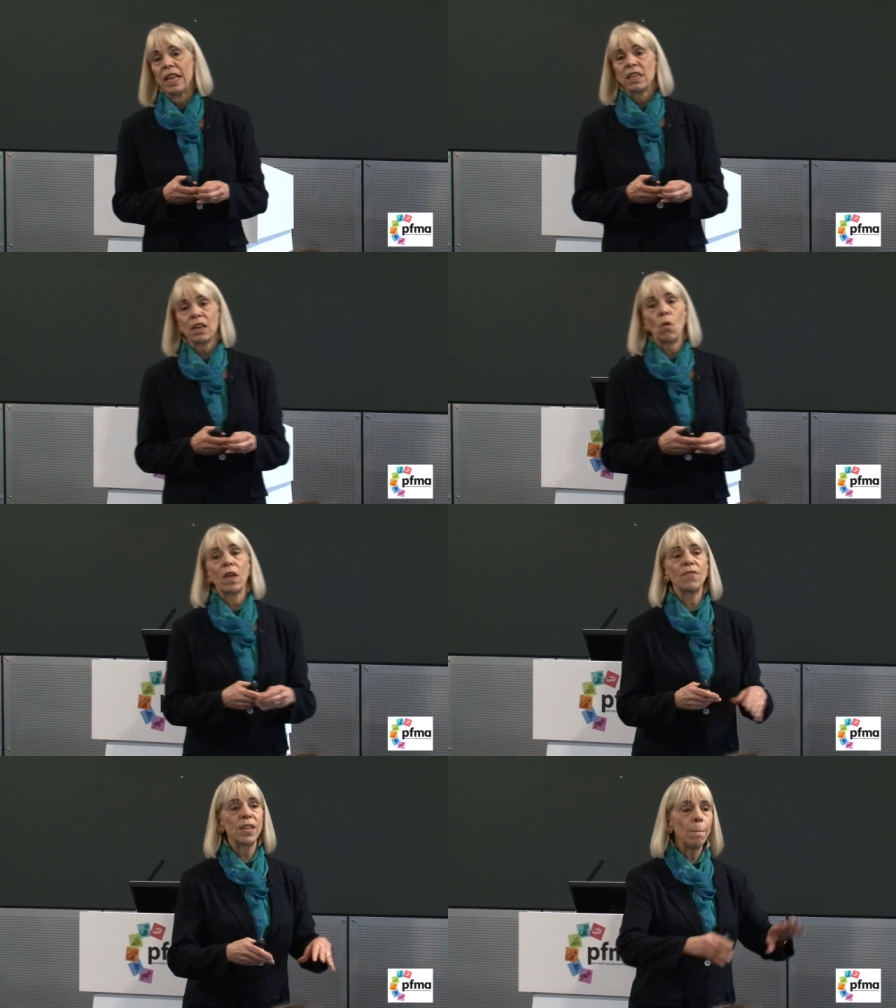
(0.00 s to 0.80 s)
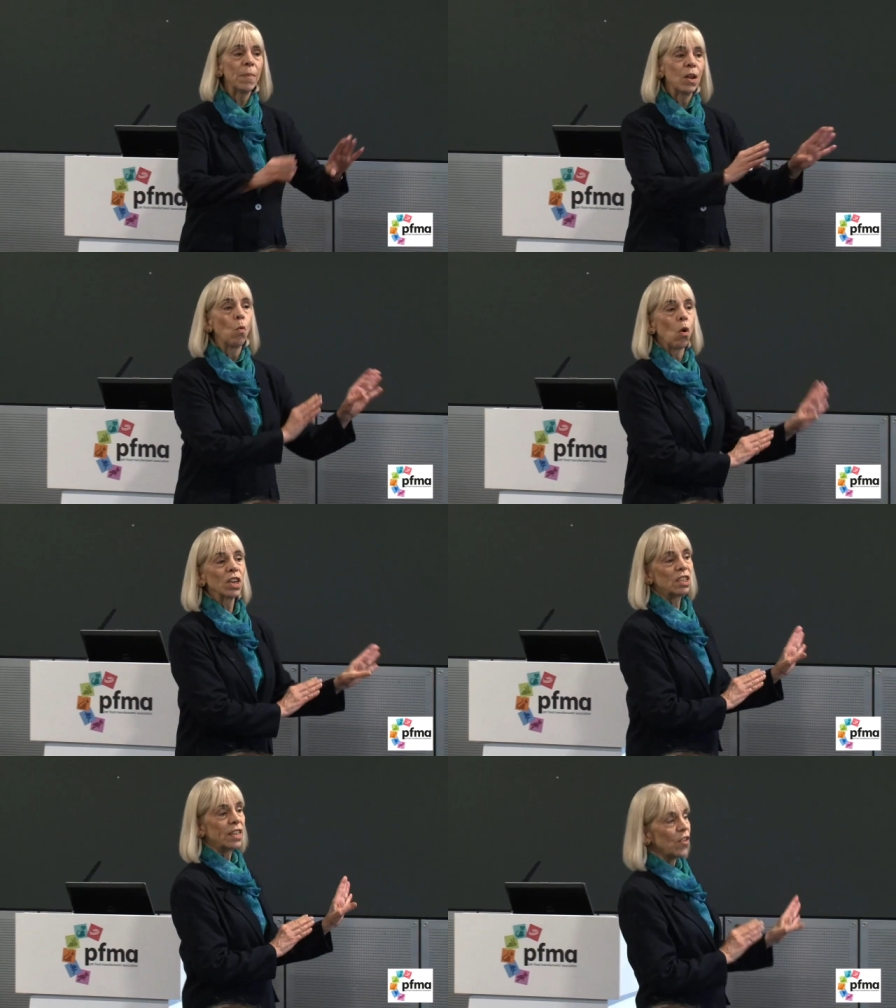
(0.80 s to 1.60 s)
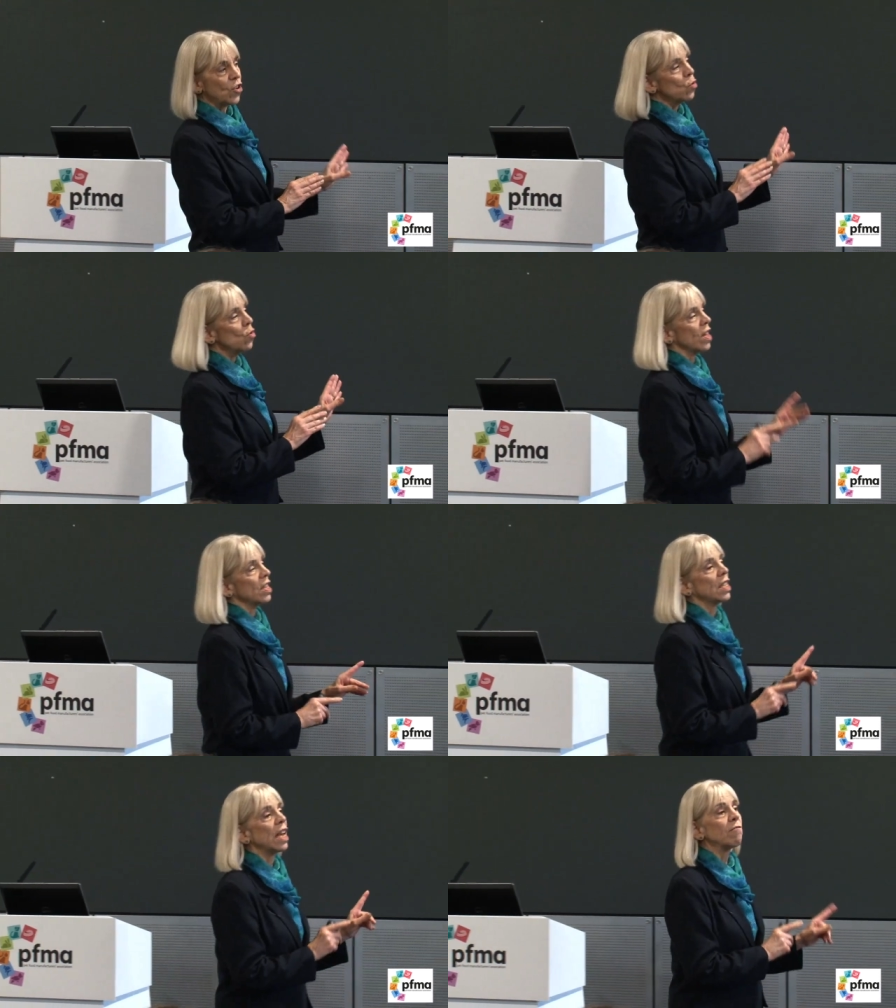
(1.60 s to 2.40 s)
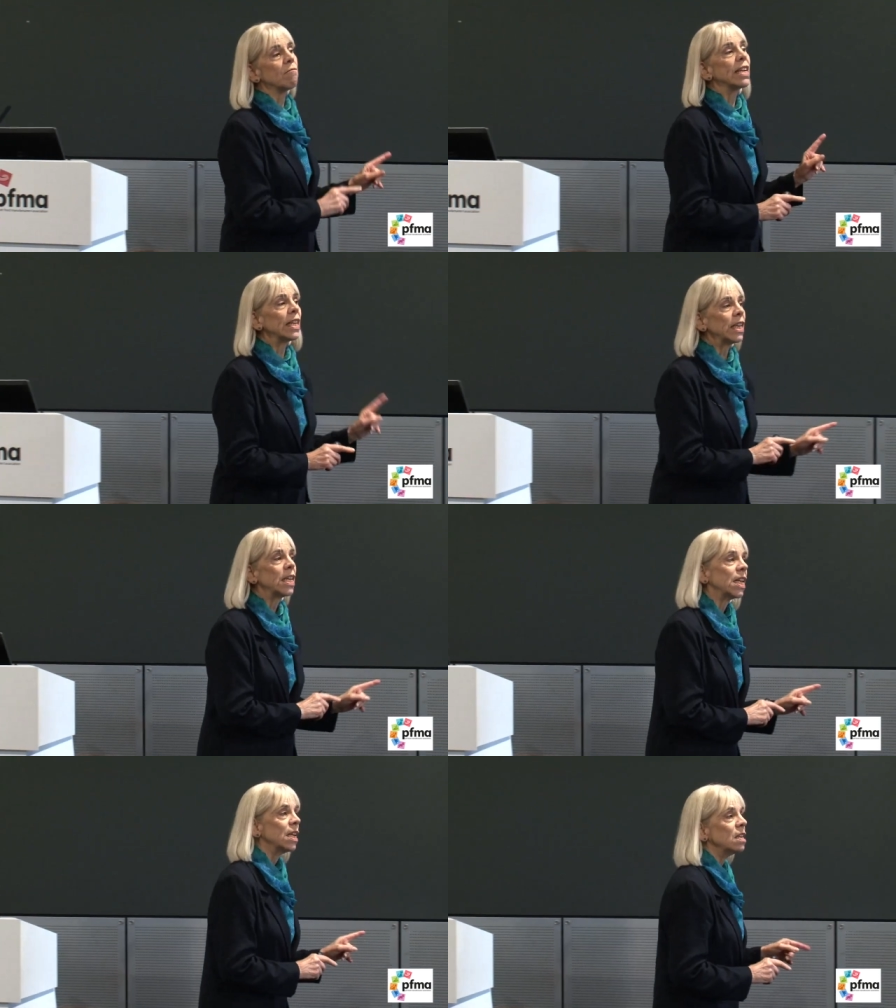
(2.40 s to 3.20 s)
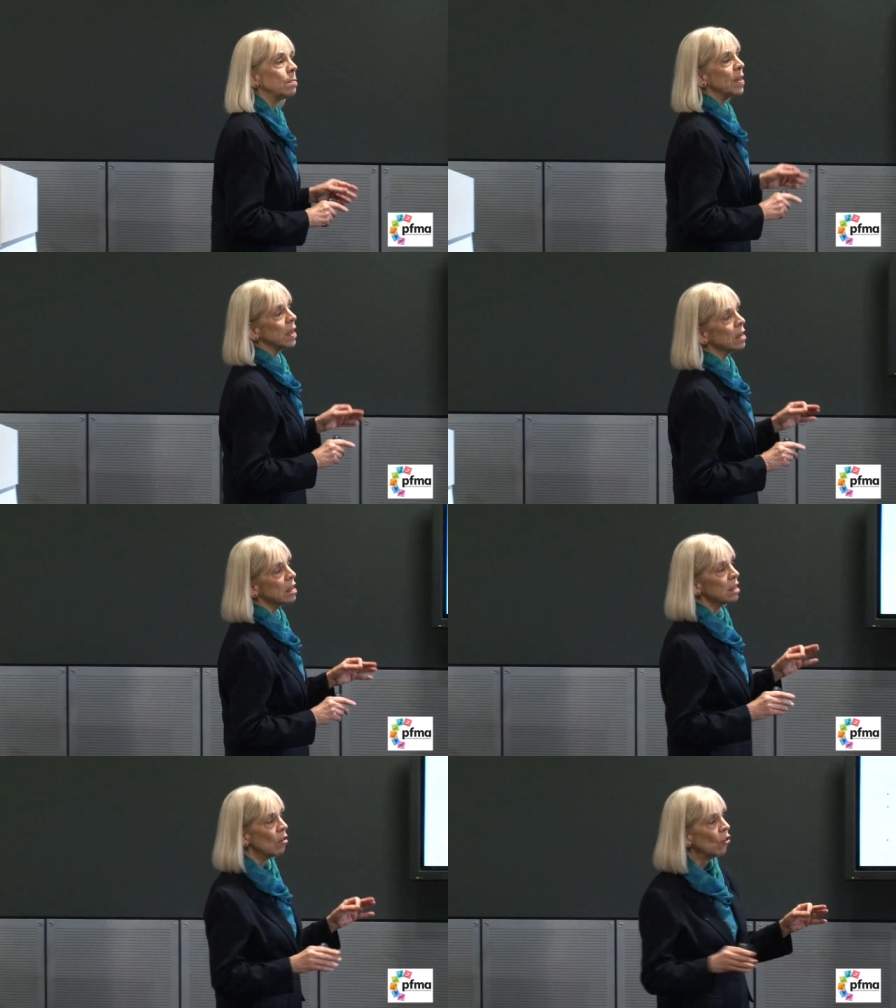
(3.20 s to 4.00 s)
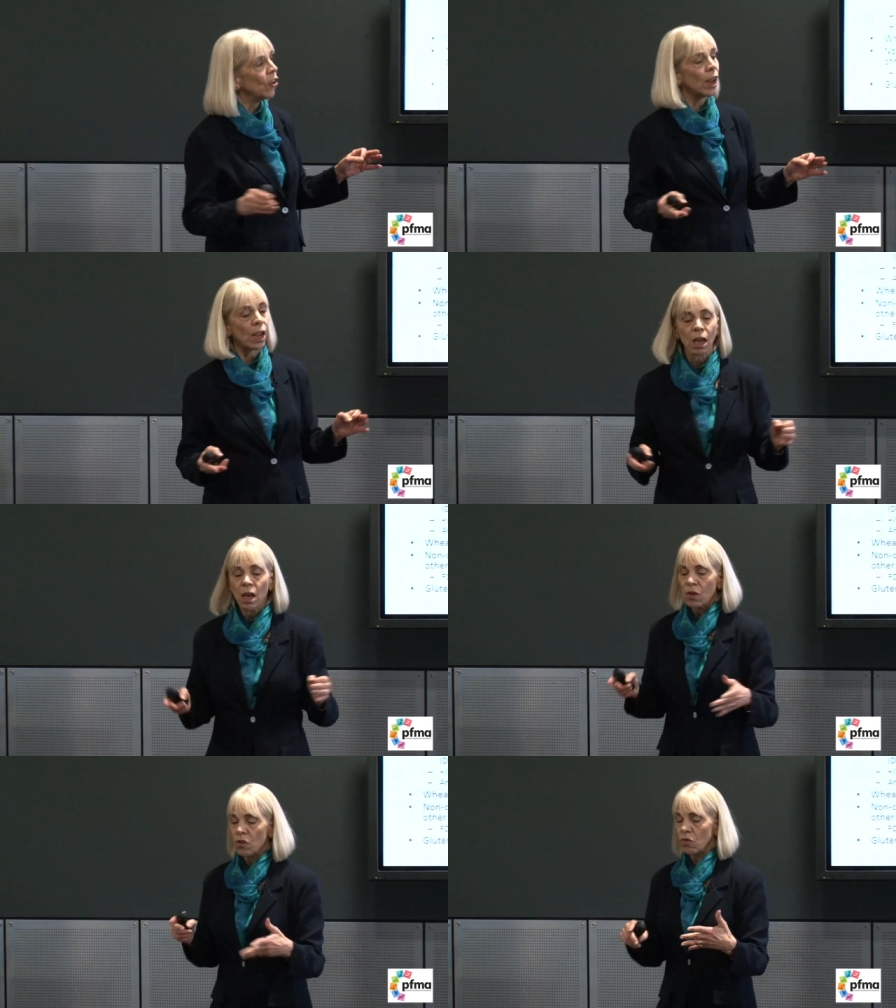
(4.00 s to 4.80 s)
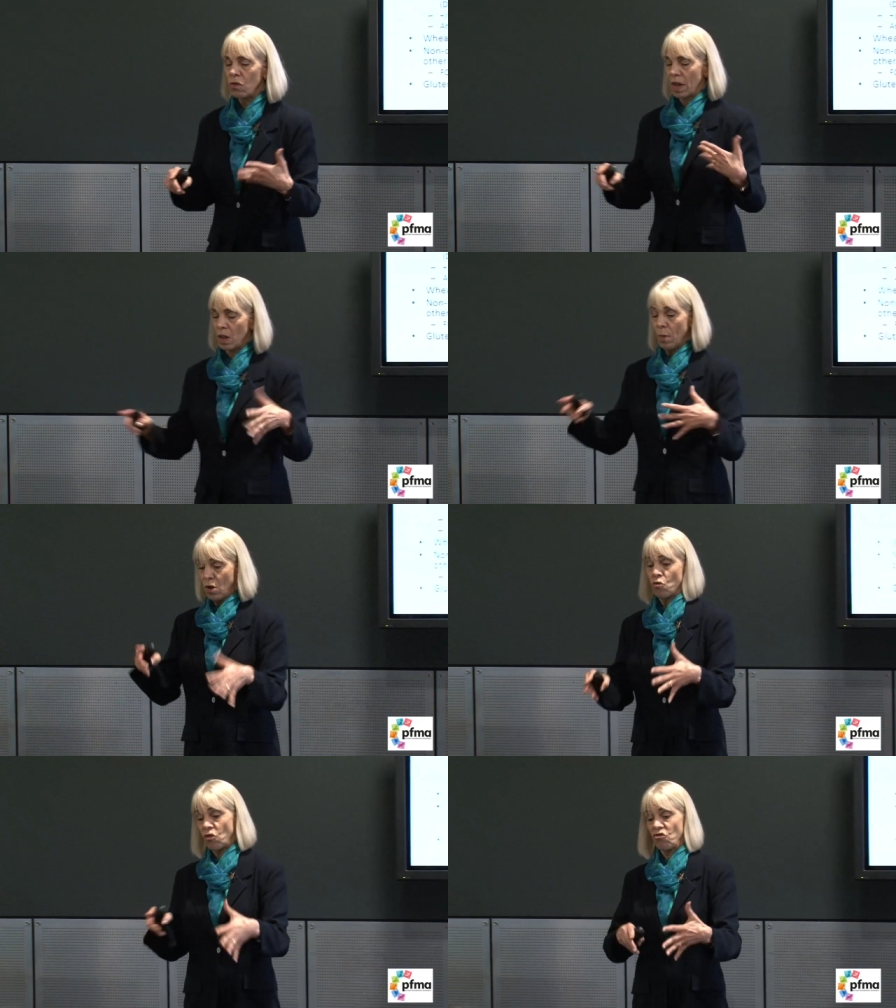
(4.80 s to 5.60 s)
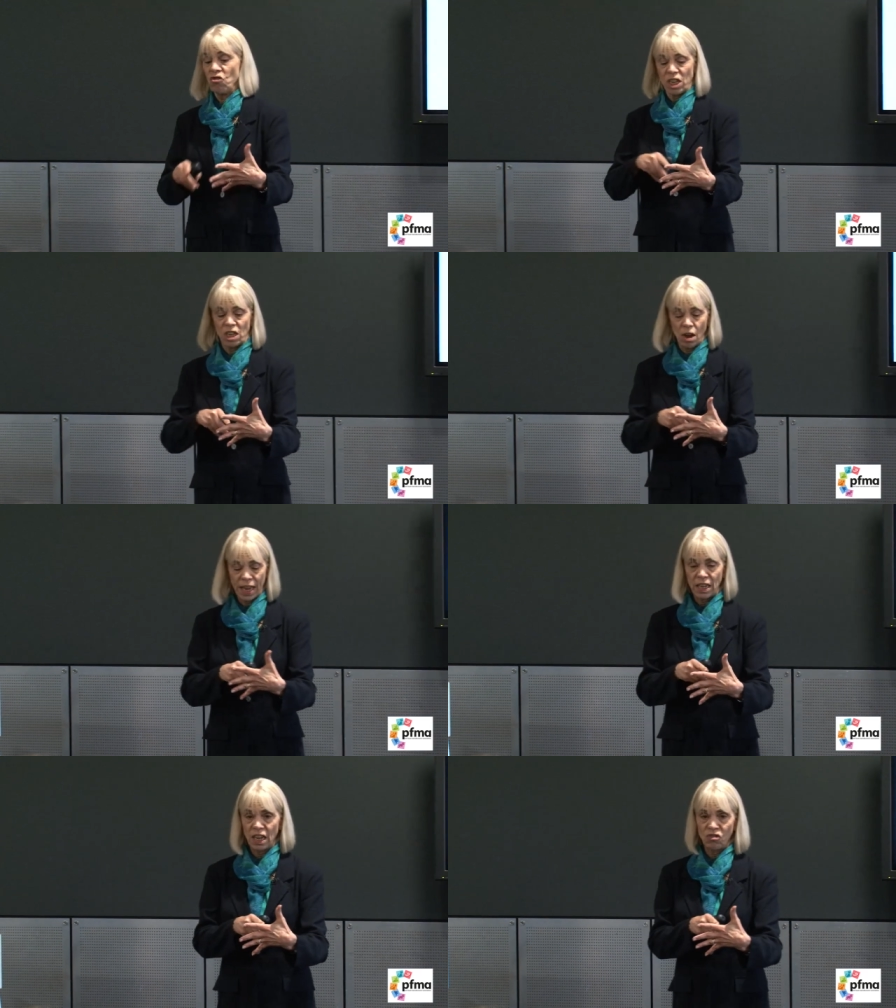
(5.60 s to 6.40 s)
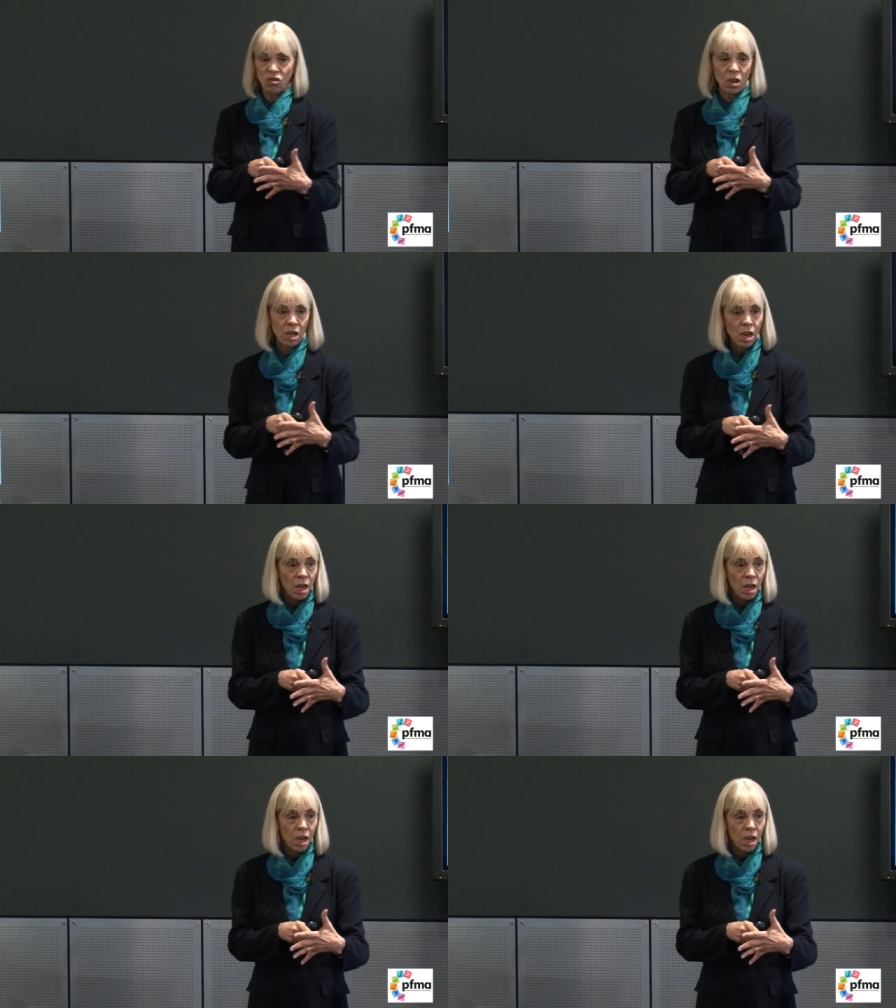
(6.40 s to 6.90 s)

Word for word: So if somebody wants to do this, they really need to be consulting a human nutritionist dietitian